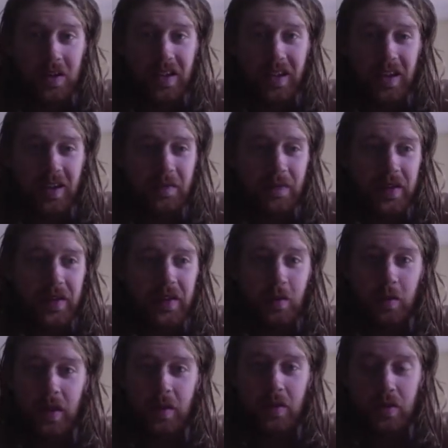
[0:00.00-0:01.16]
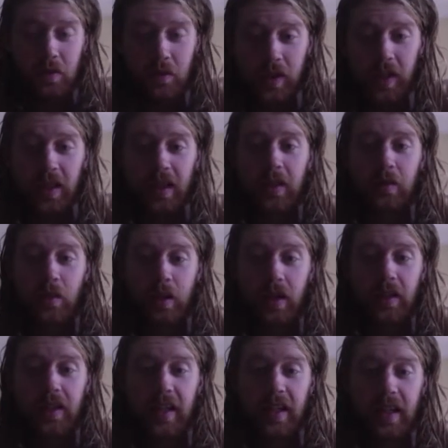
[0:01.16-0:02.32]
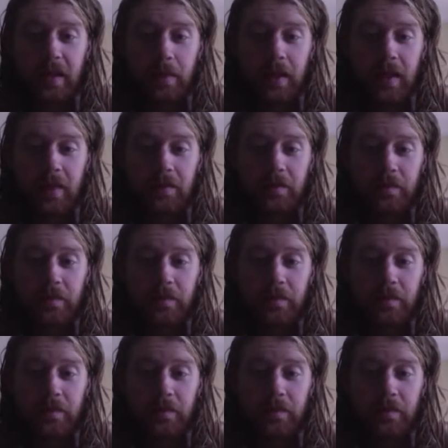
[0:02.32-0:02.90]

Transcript: The weed was really, really hitting me.